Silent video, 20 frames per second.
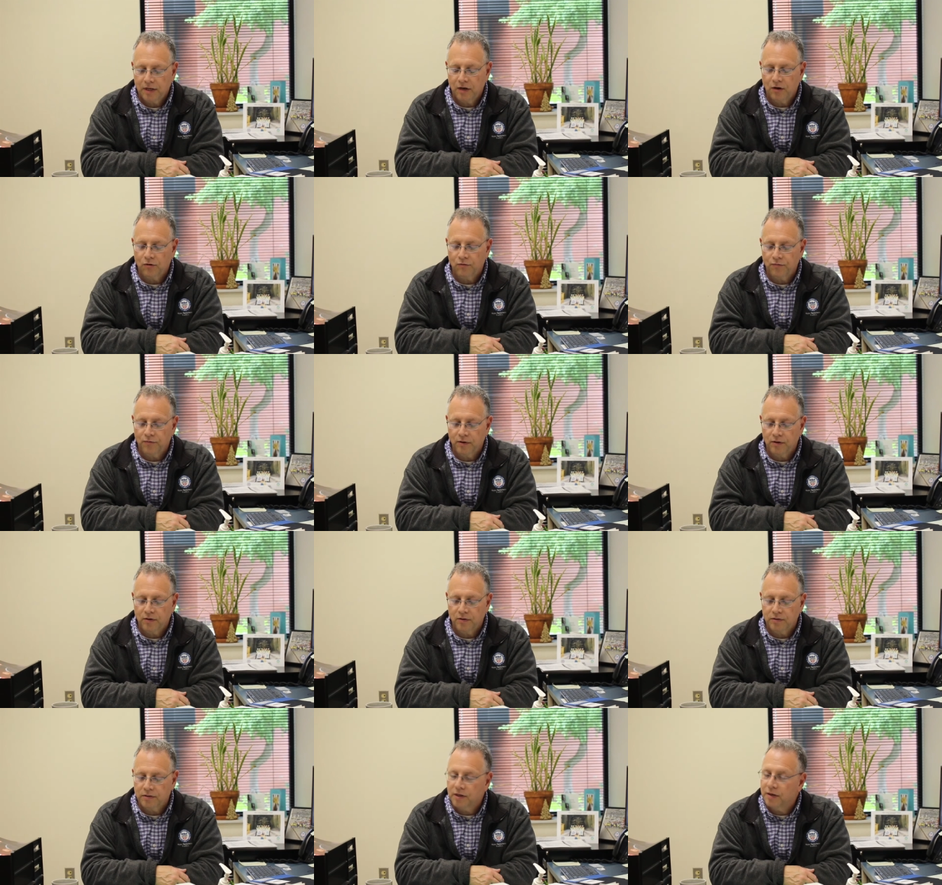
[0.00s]
They don't
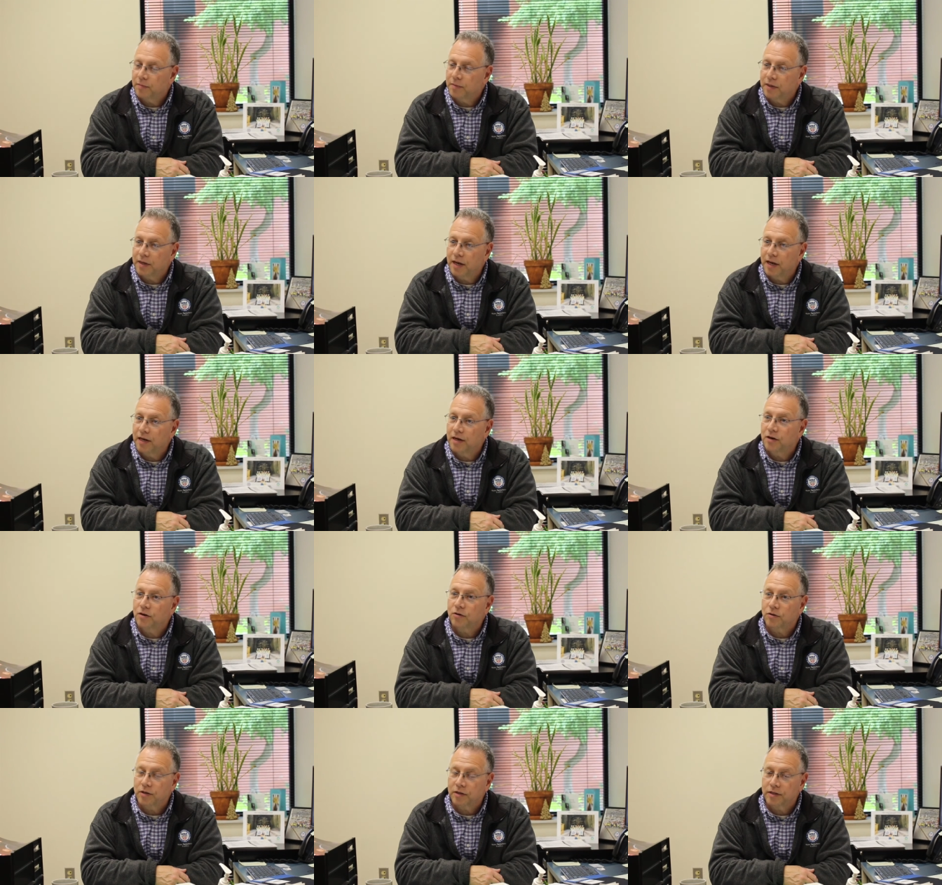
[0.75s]
feel
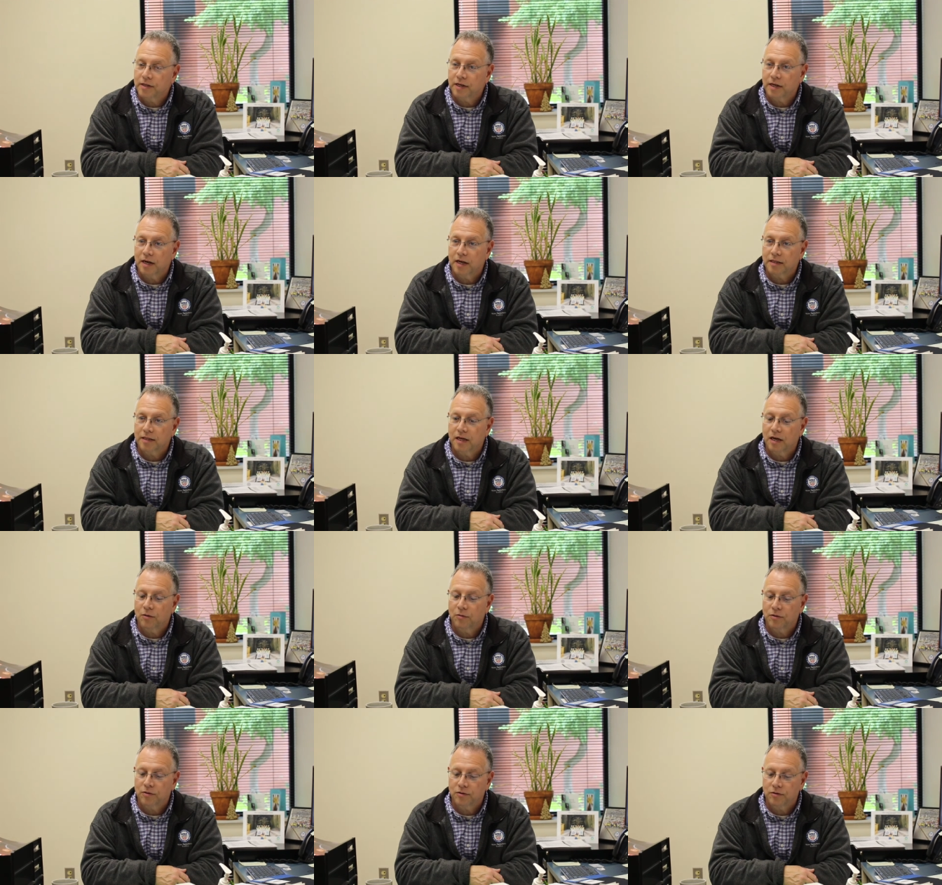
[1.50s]
intimidated or anything like
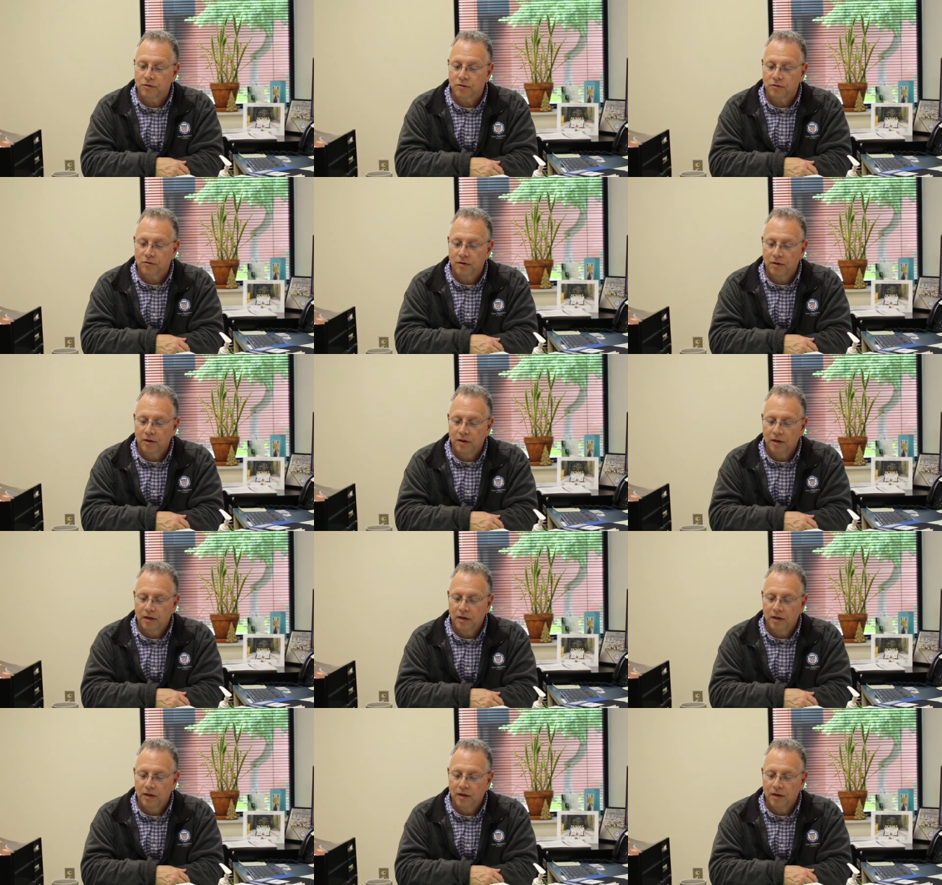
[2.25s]
that with her.